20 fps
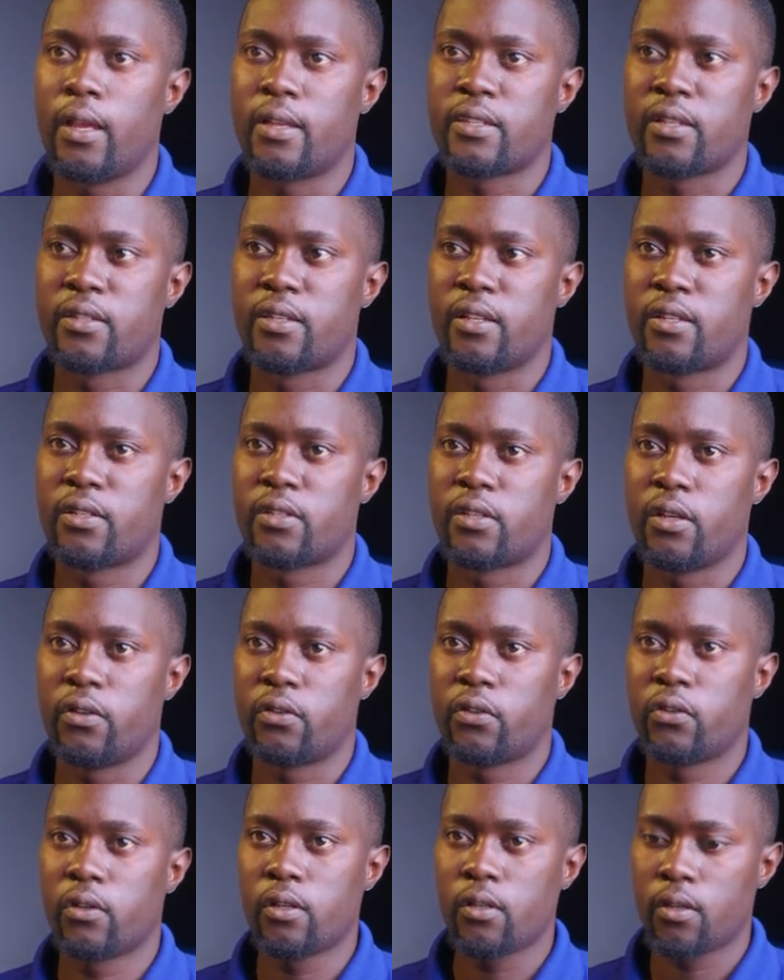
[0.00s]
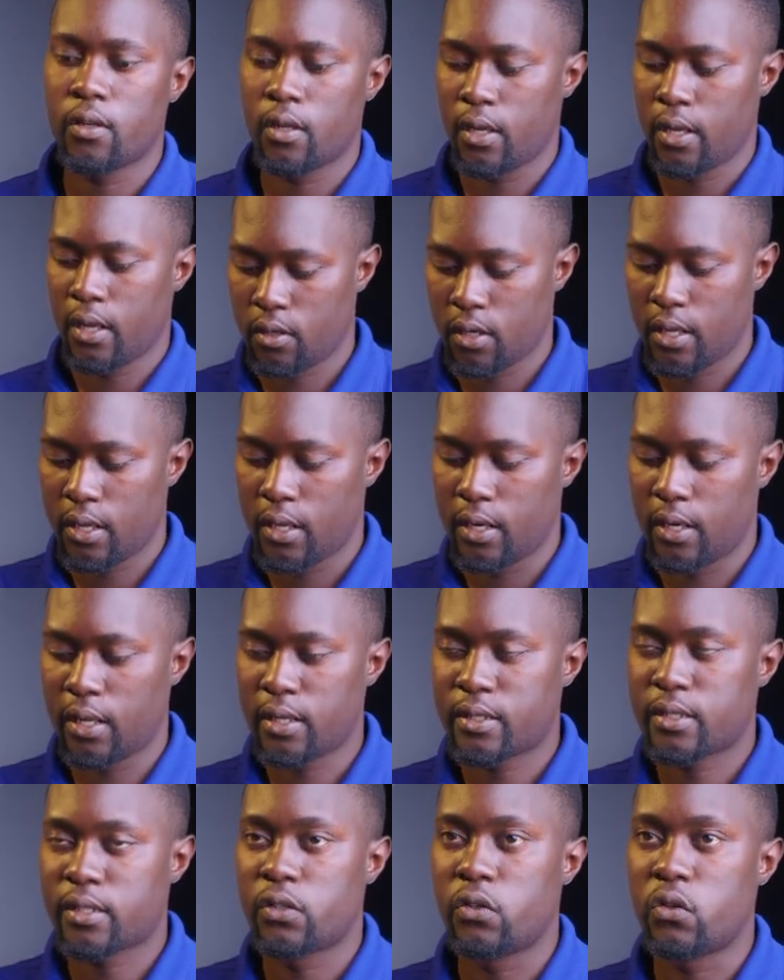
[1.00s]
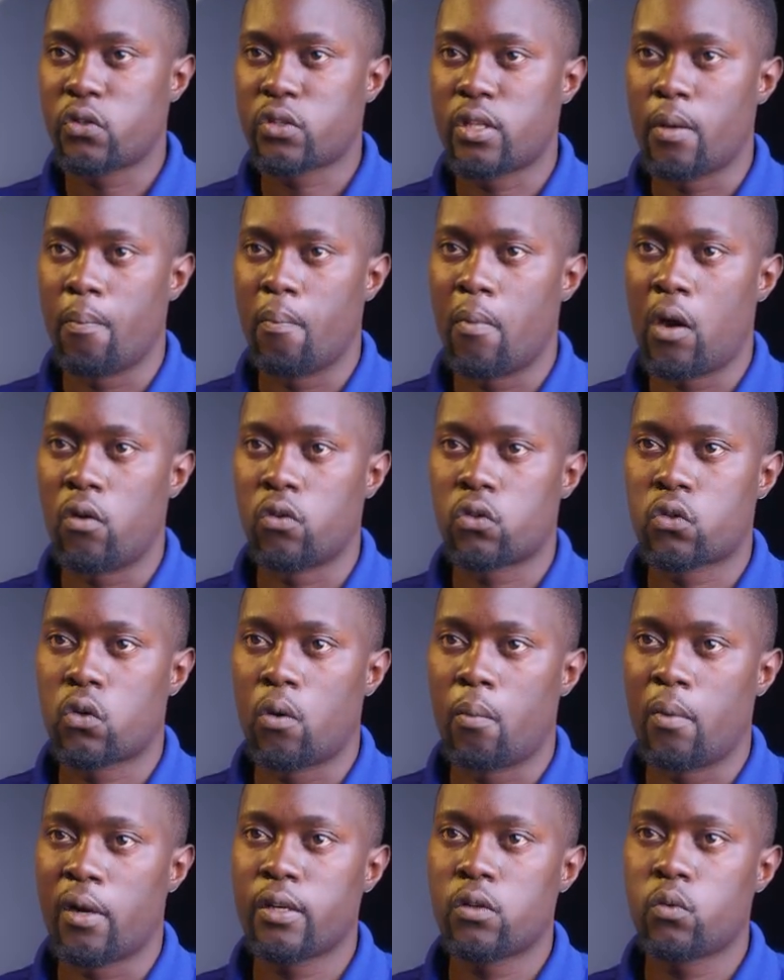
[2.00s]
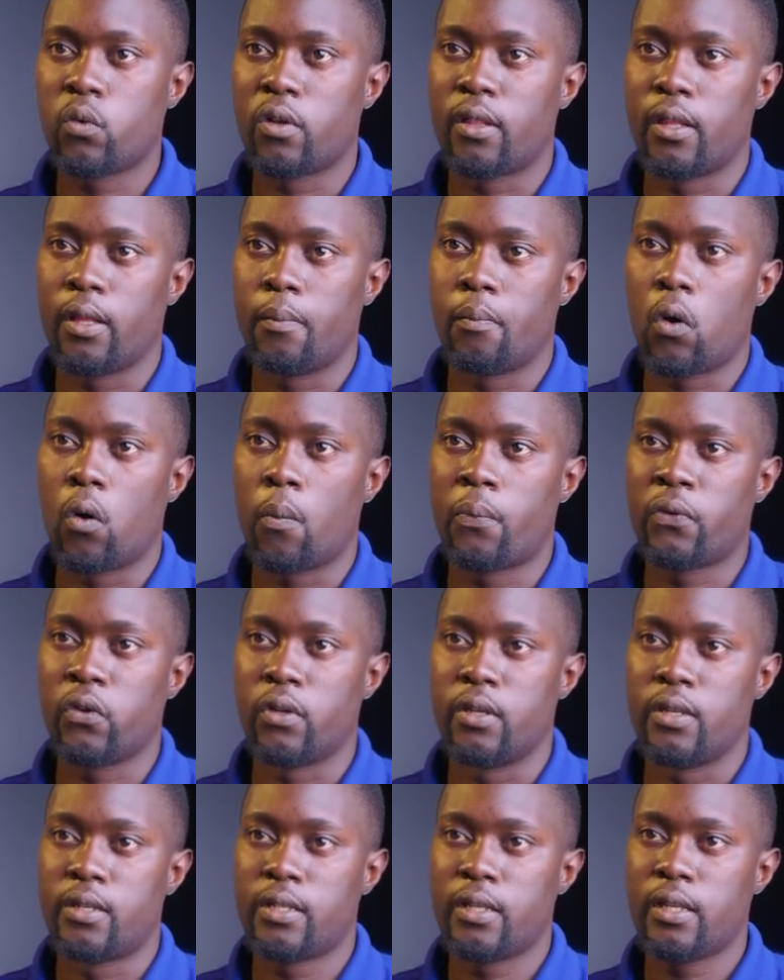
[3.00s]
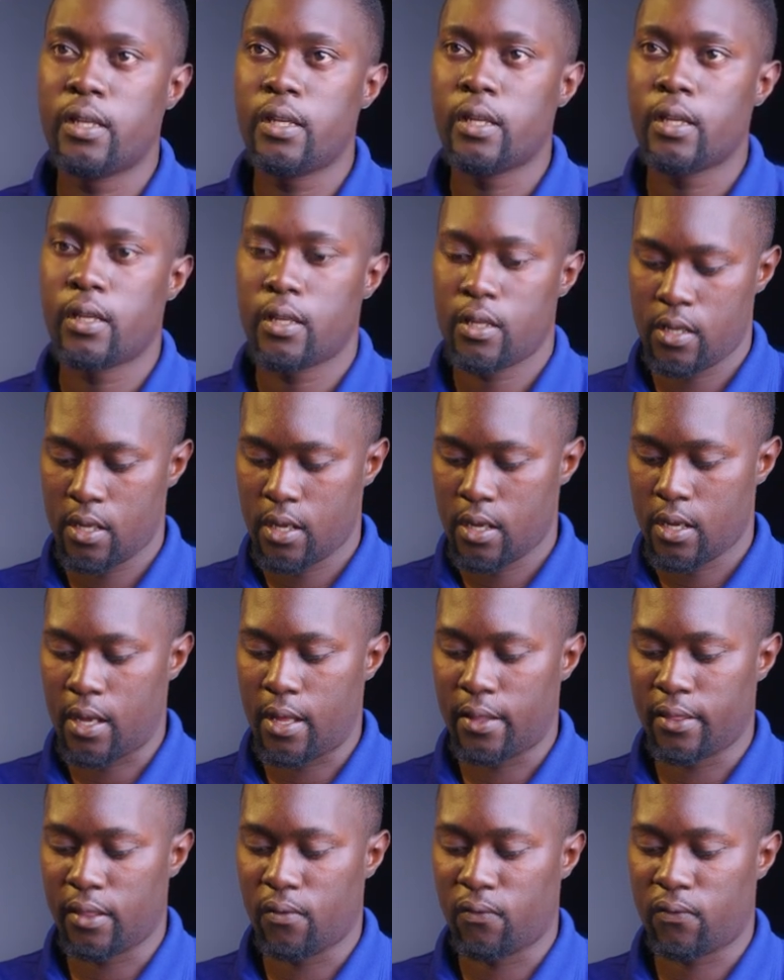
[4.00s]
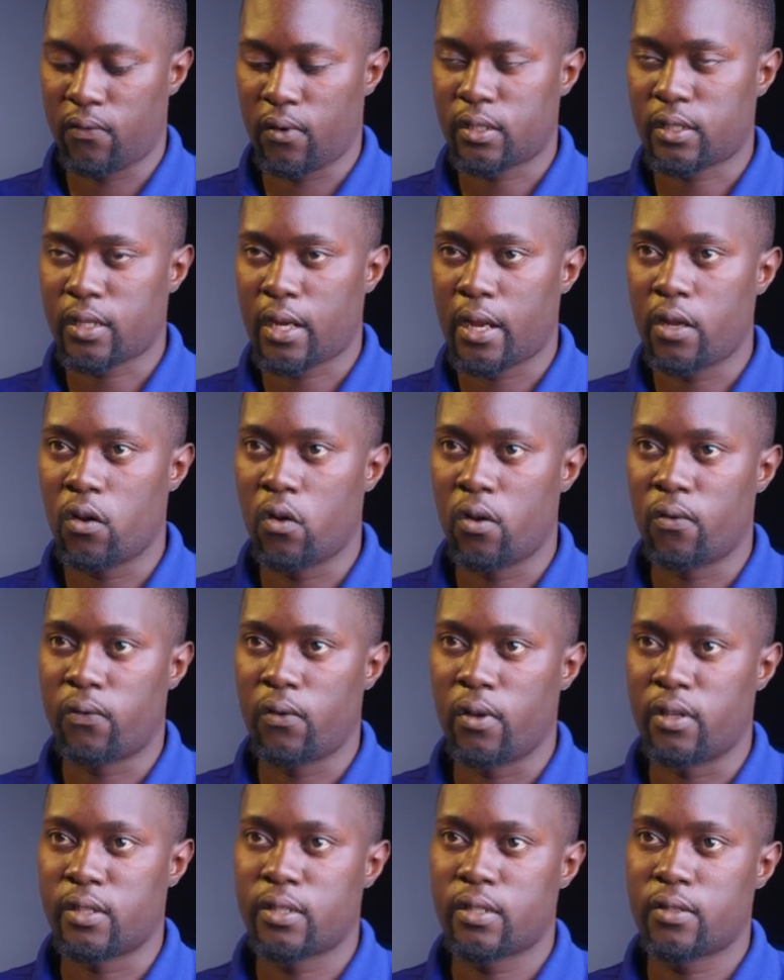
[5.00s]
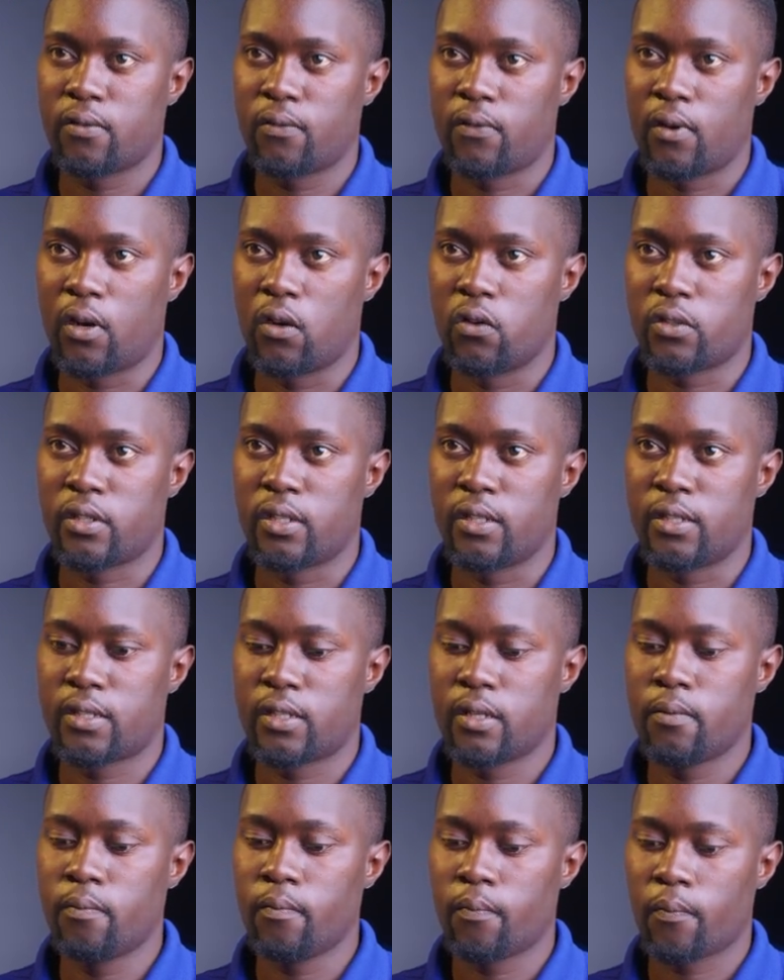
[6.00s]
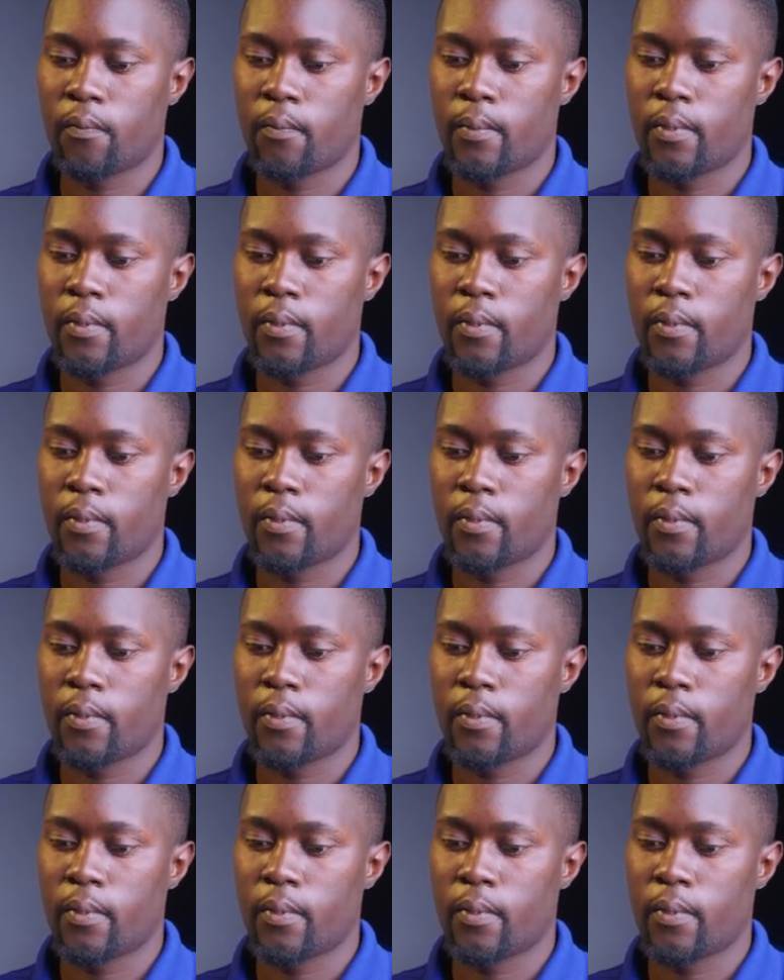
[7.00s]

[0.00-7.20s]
SSH session, let's use the mount command with the option T and the virtiofs file system